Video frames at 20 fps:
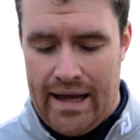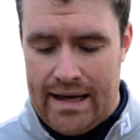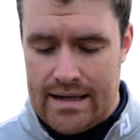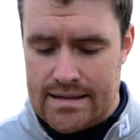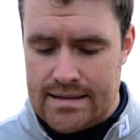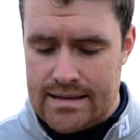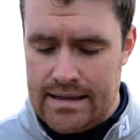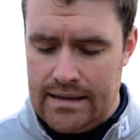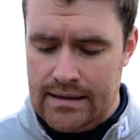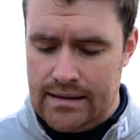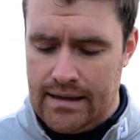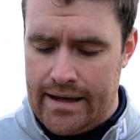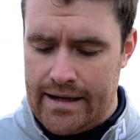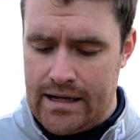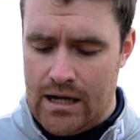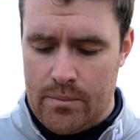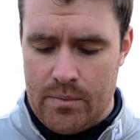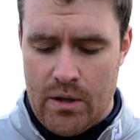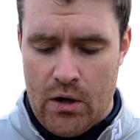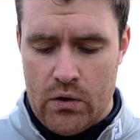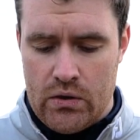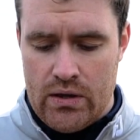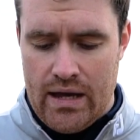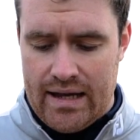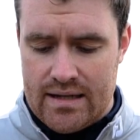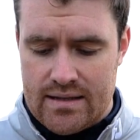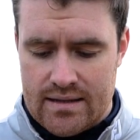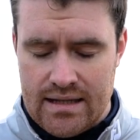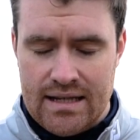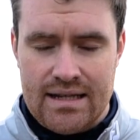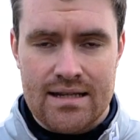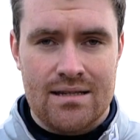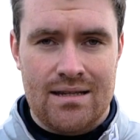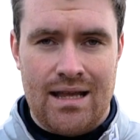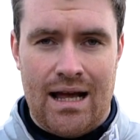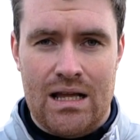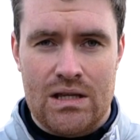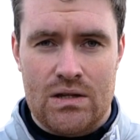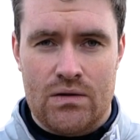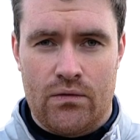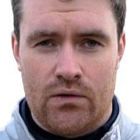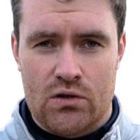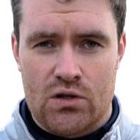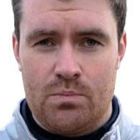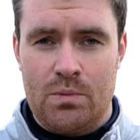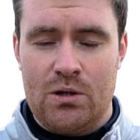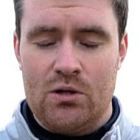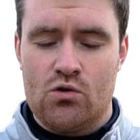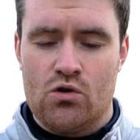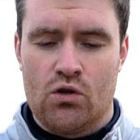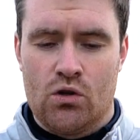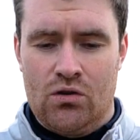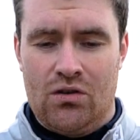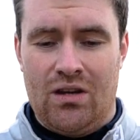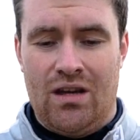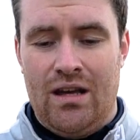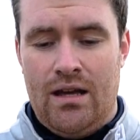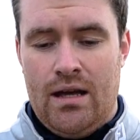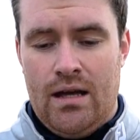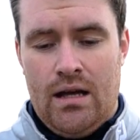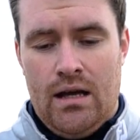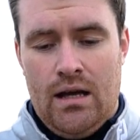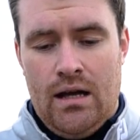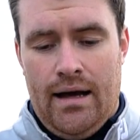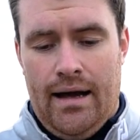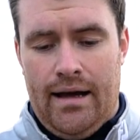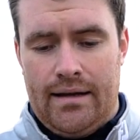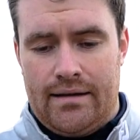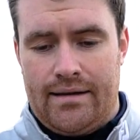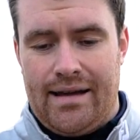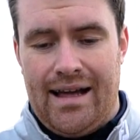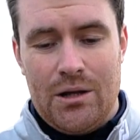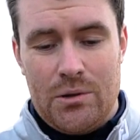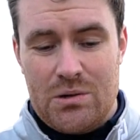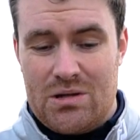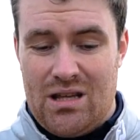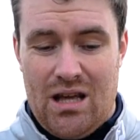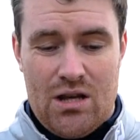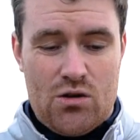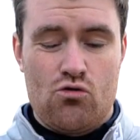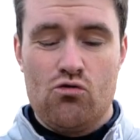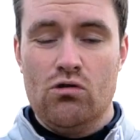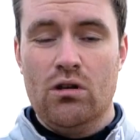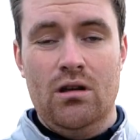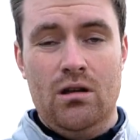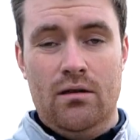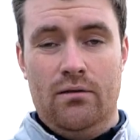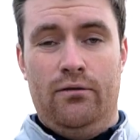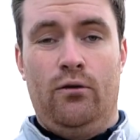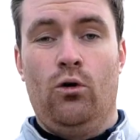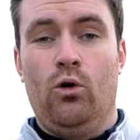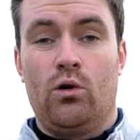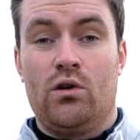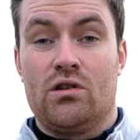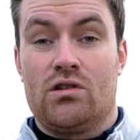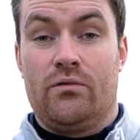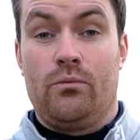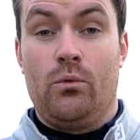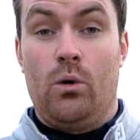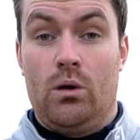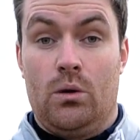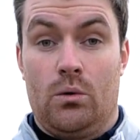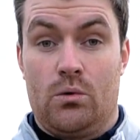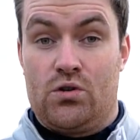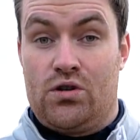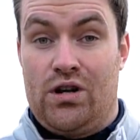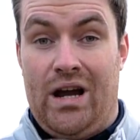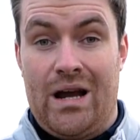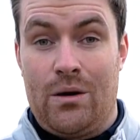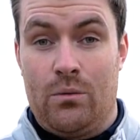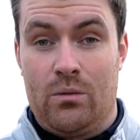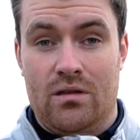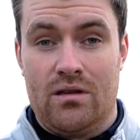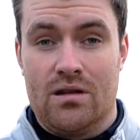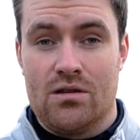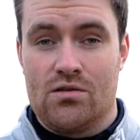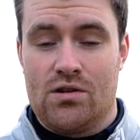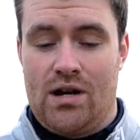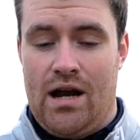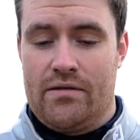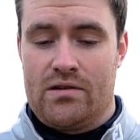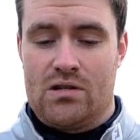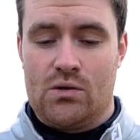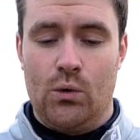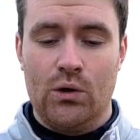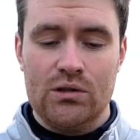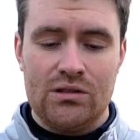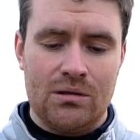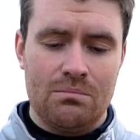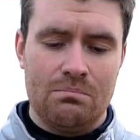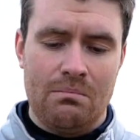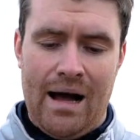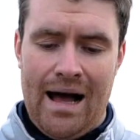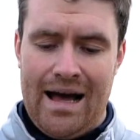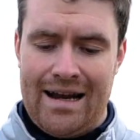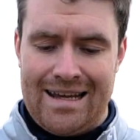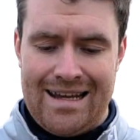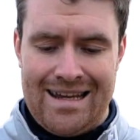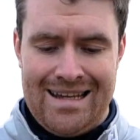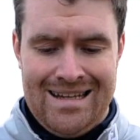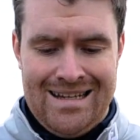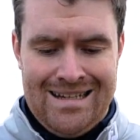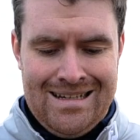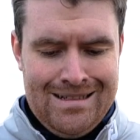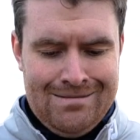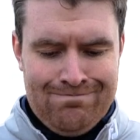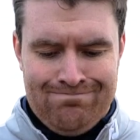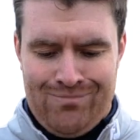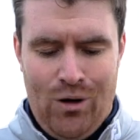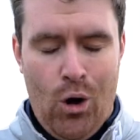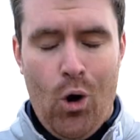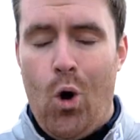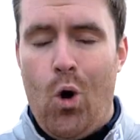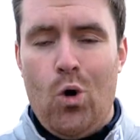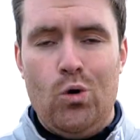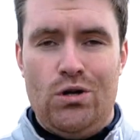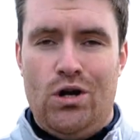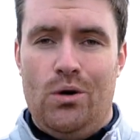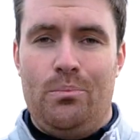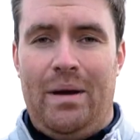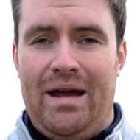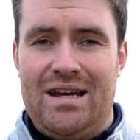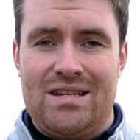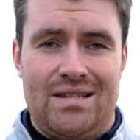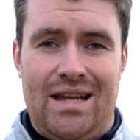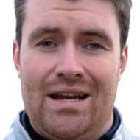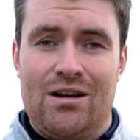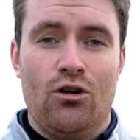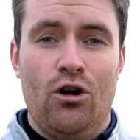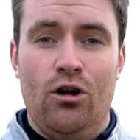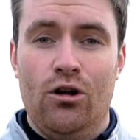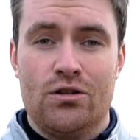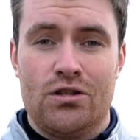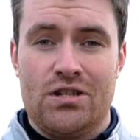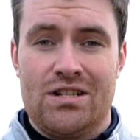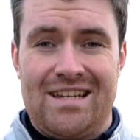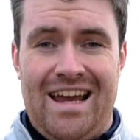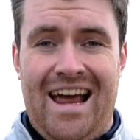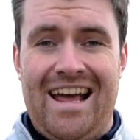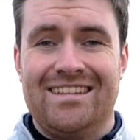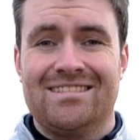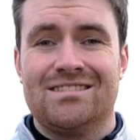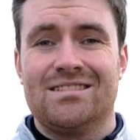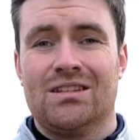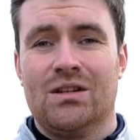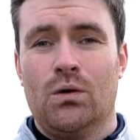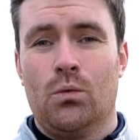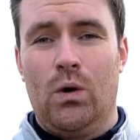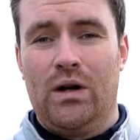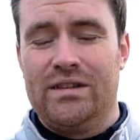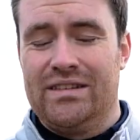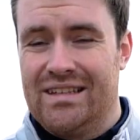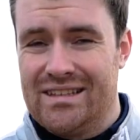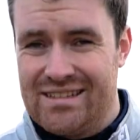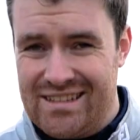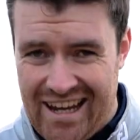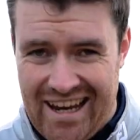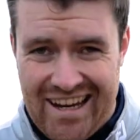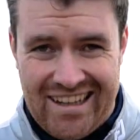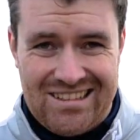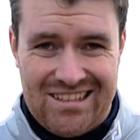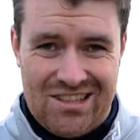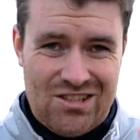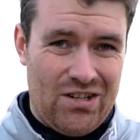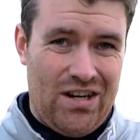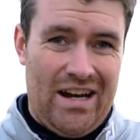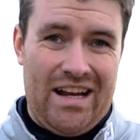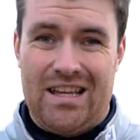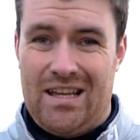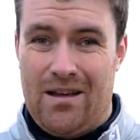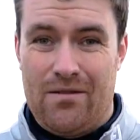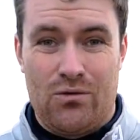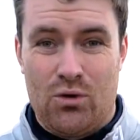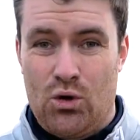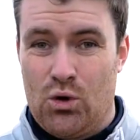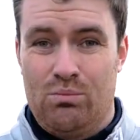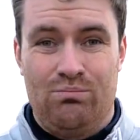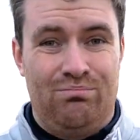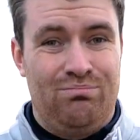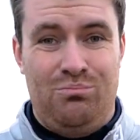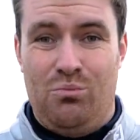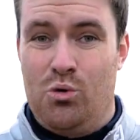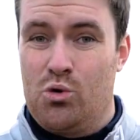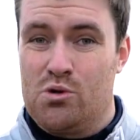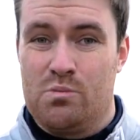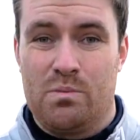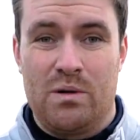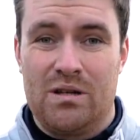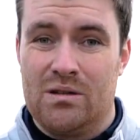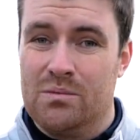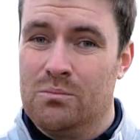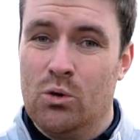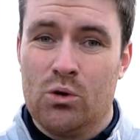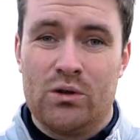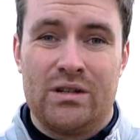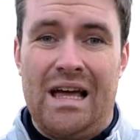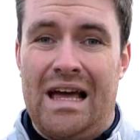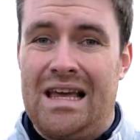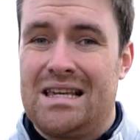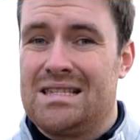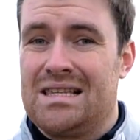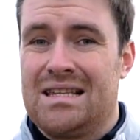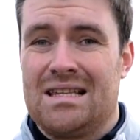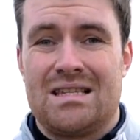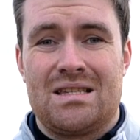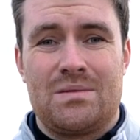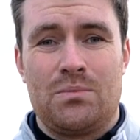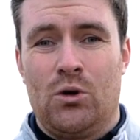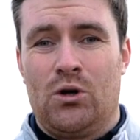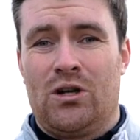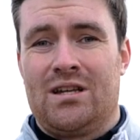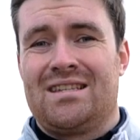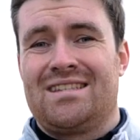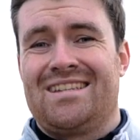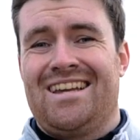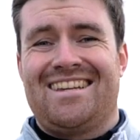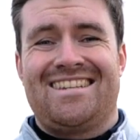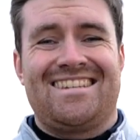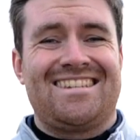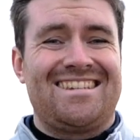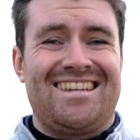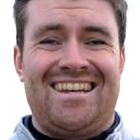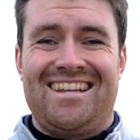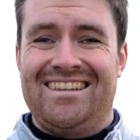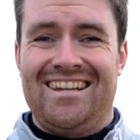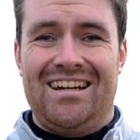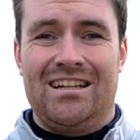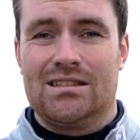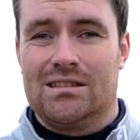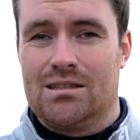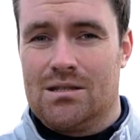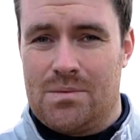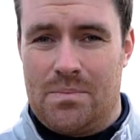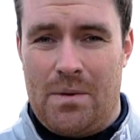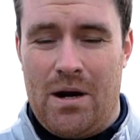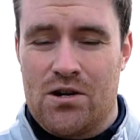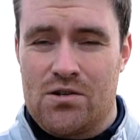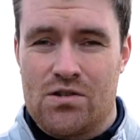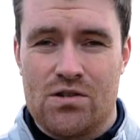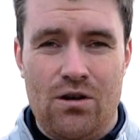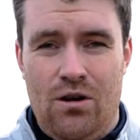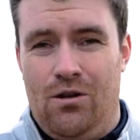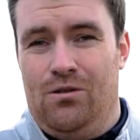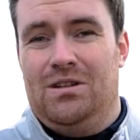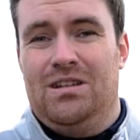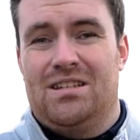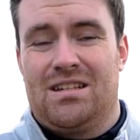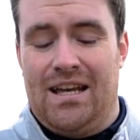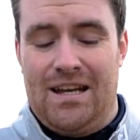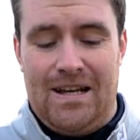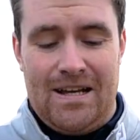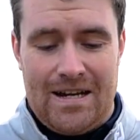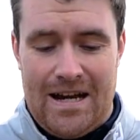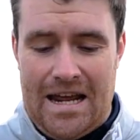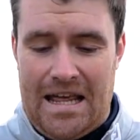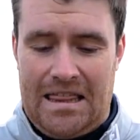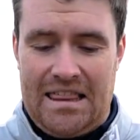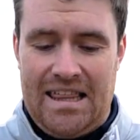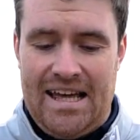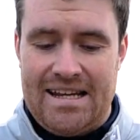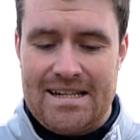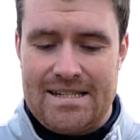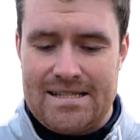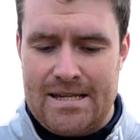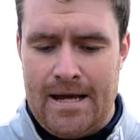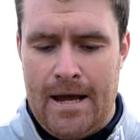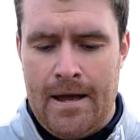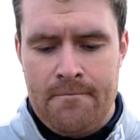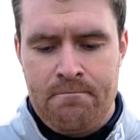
ST lineup. Now, the ST stands for speed tuned, and Callaway said that's really the focus of what they're trying with these drivers. They wanted to marry all their best technologies into the one design to try and give you more speed, more distance, more consistency, tighter dispersion, all these kind of great things.